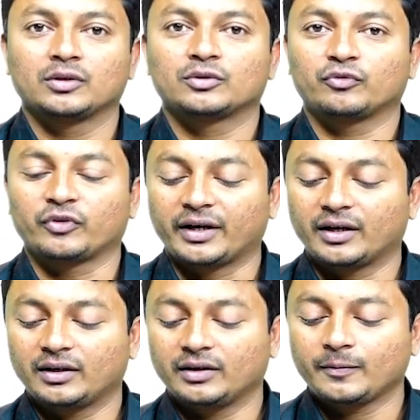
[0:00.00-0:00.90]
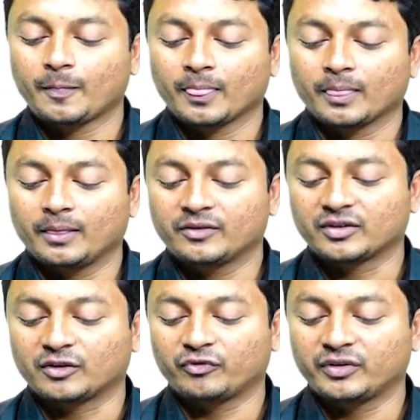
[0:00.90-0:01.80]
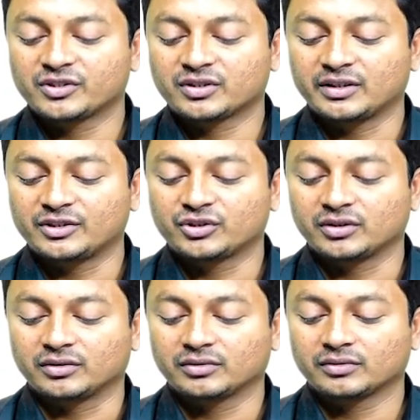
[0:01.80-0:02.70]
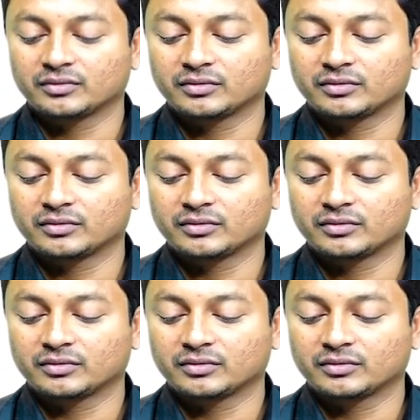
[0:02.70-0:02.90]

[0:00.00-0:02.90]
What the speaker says: So finally the surface tension